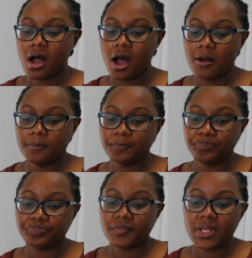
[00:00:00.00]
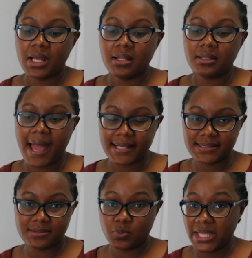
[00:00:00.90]

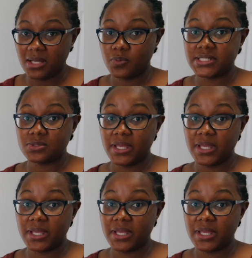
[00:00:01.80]
Last week was